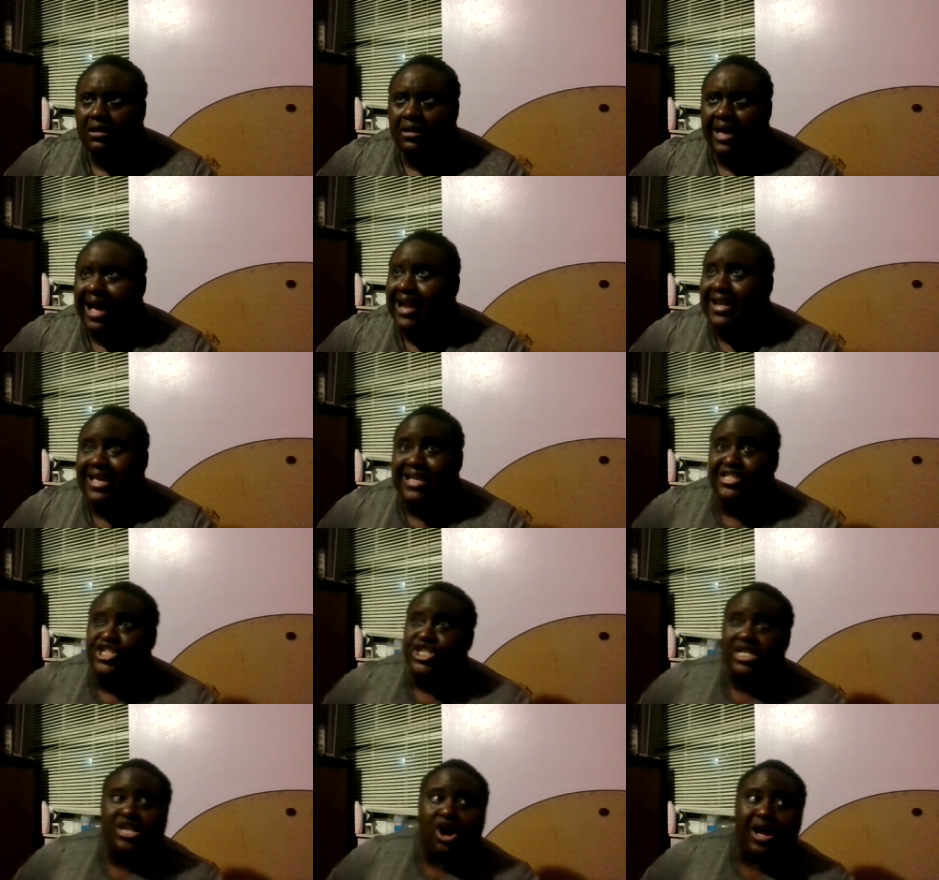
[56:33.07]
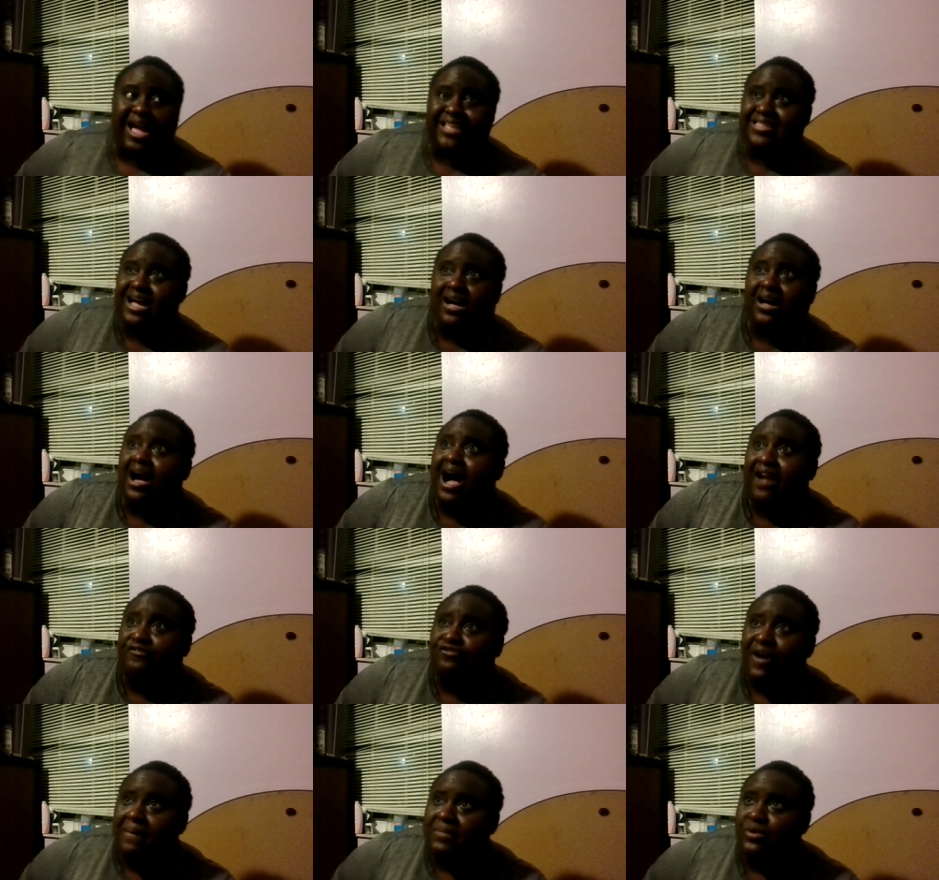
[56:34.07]
At least you don't get a car
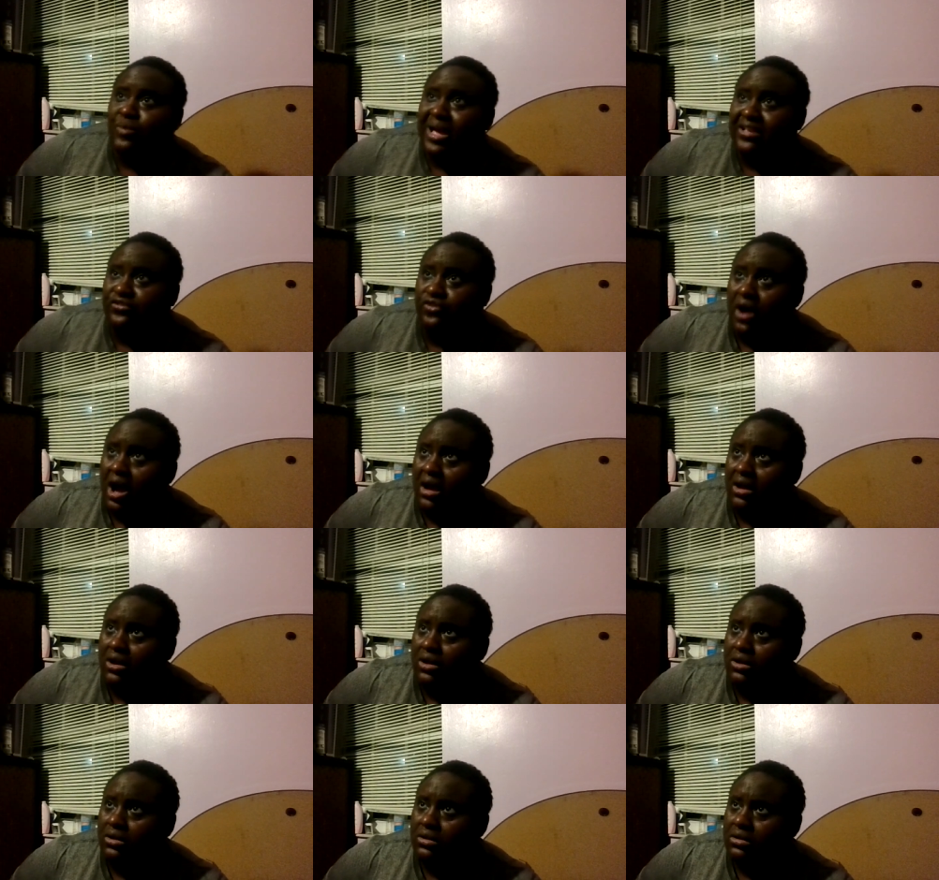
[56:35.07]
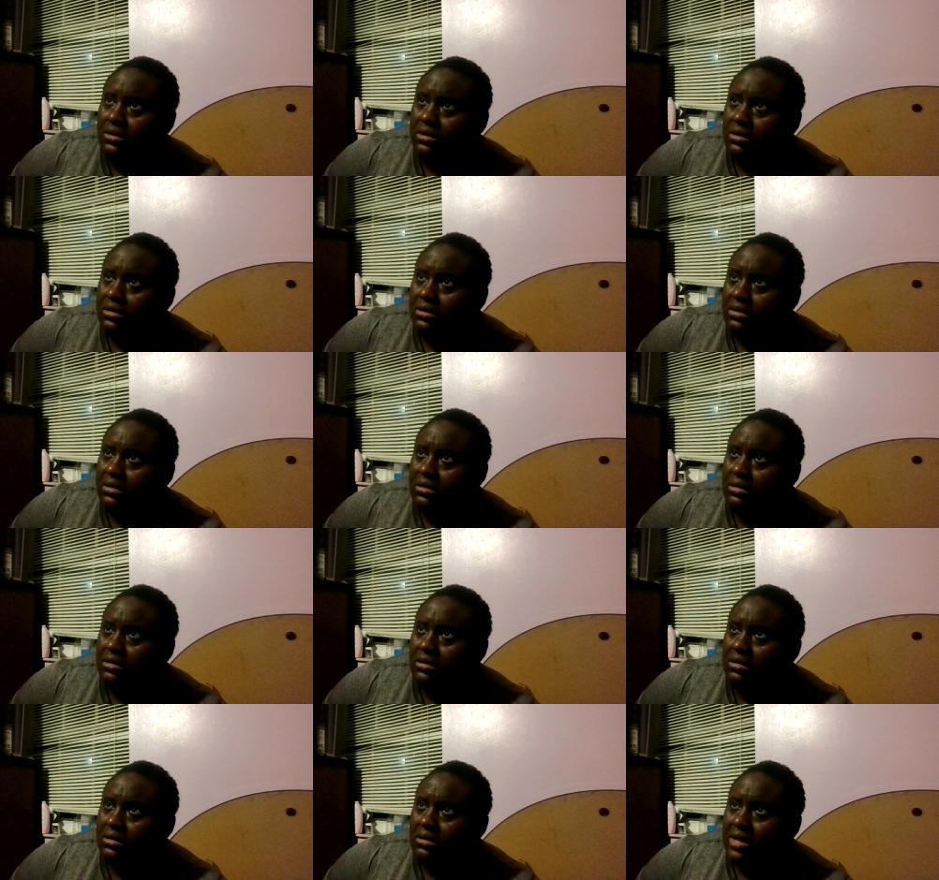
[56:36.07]
from the Wells Fargo. You
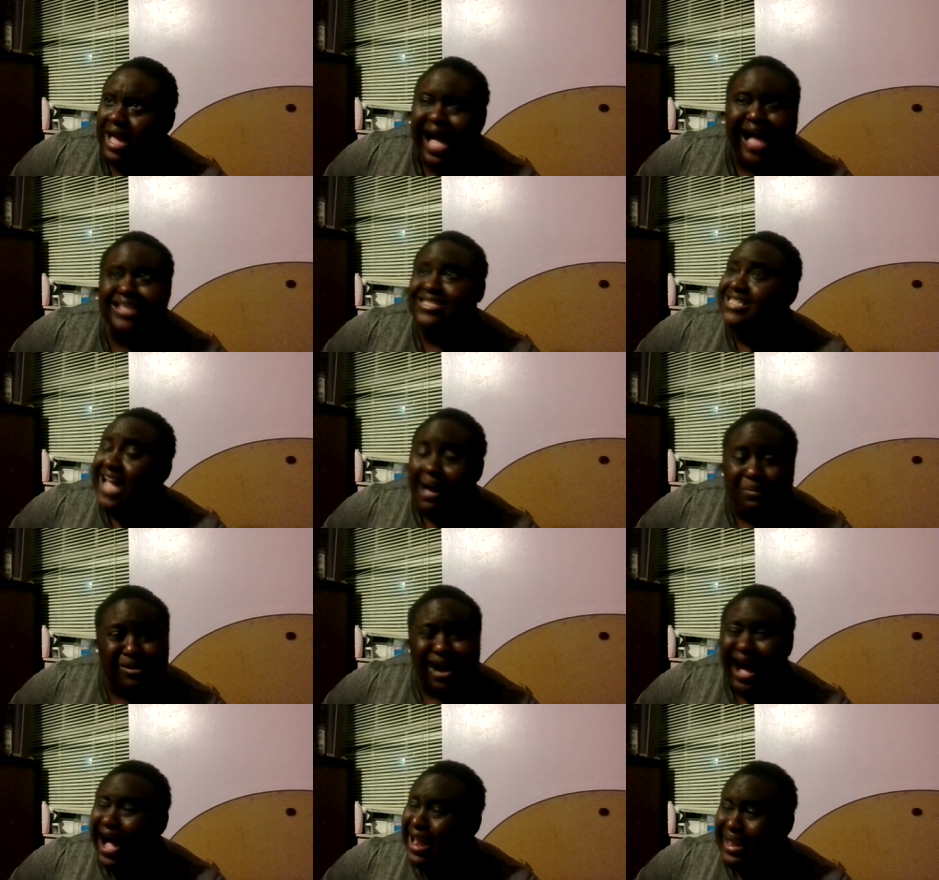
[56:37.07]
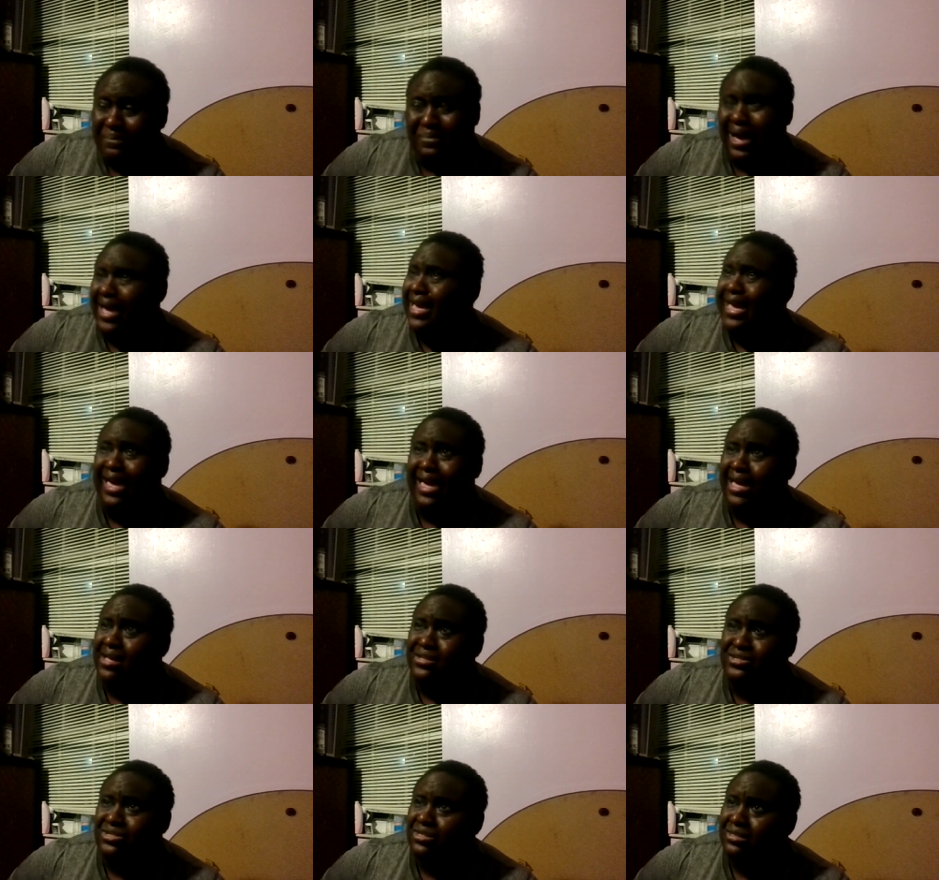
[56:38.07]
owe yourself. I stop calling my at
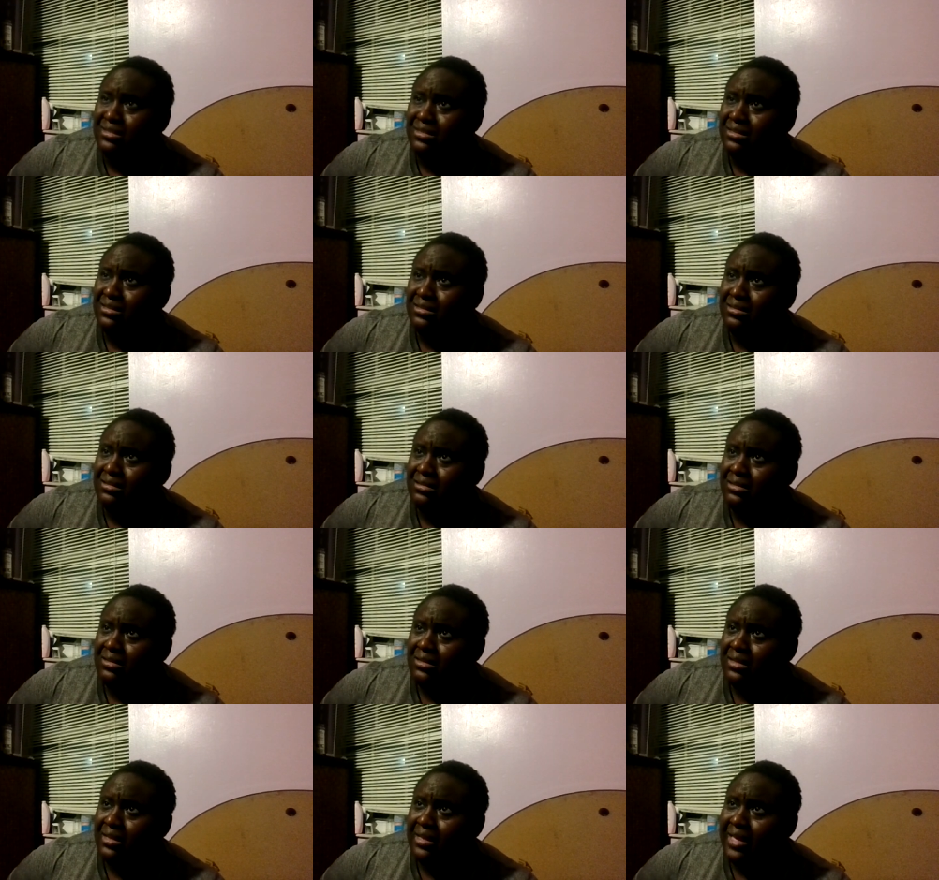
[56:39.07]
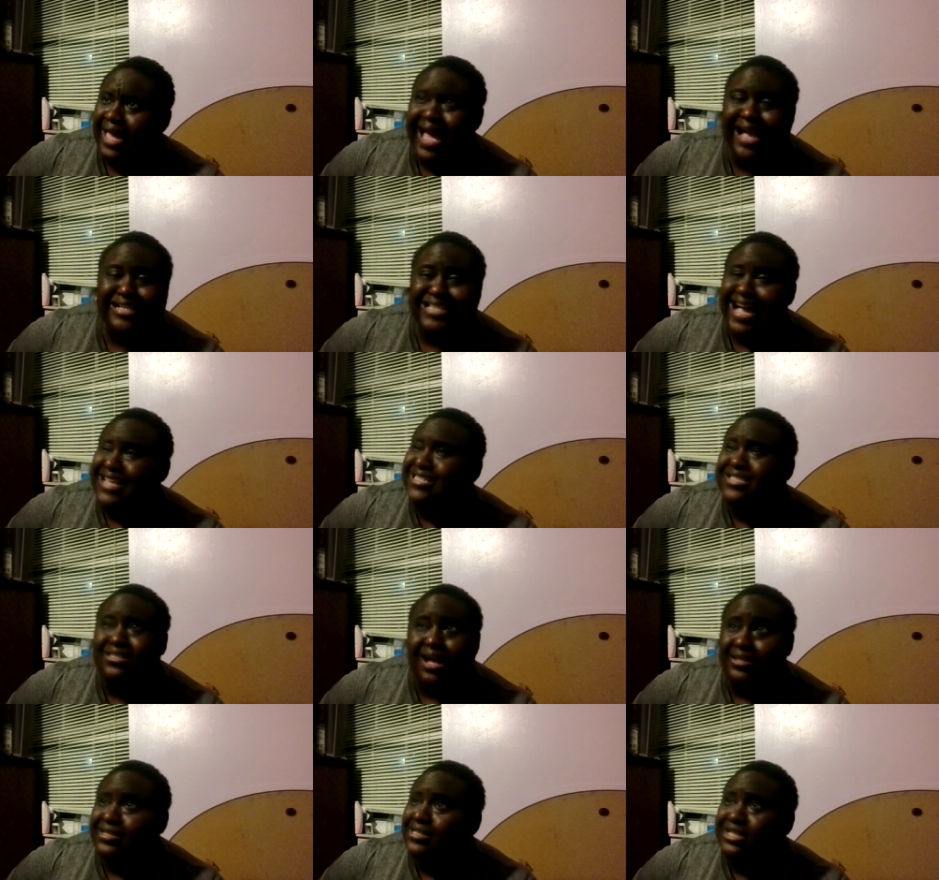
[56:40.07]
age. age 35, you owe Age yourself. has
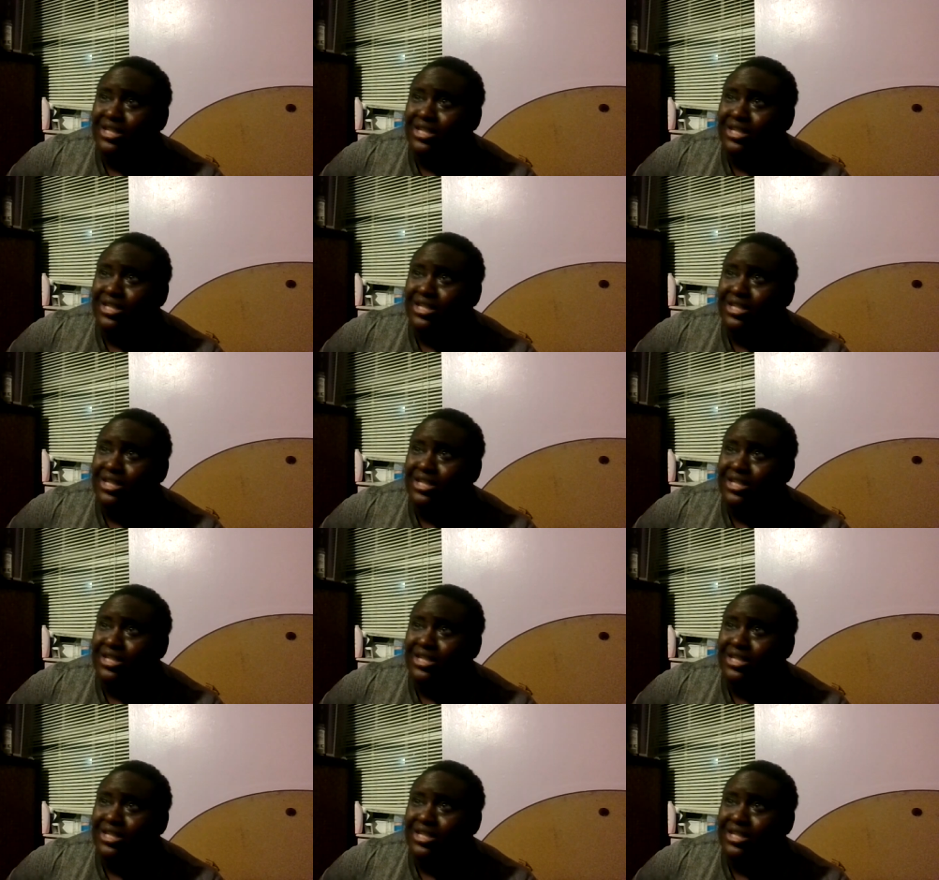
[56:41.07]
nothing